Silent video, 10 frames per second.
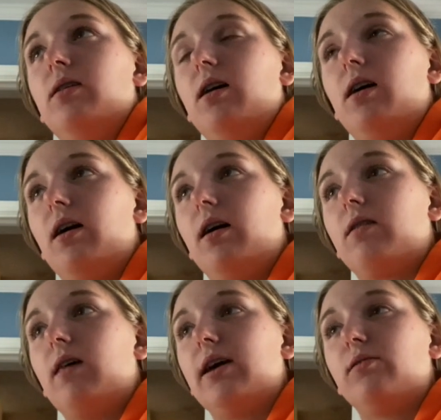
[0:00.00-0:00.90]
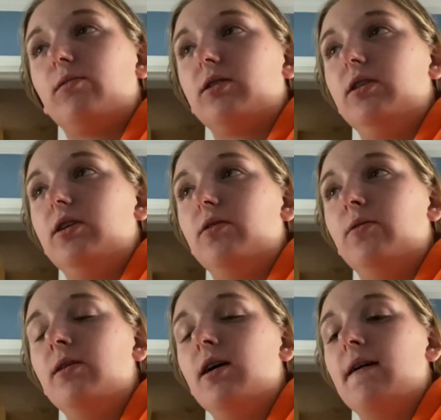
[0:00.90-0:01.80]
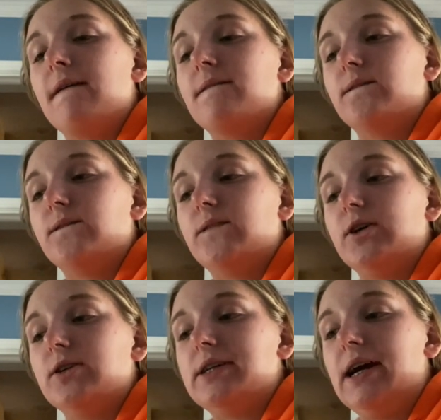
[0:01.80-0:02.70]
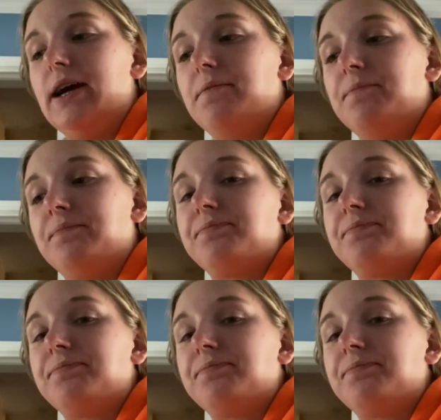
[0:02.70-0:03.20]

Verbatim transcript: uh classwork to do for today.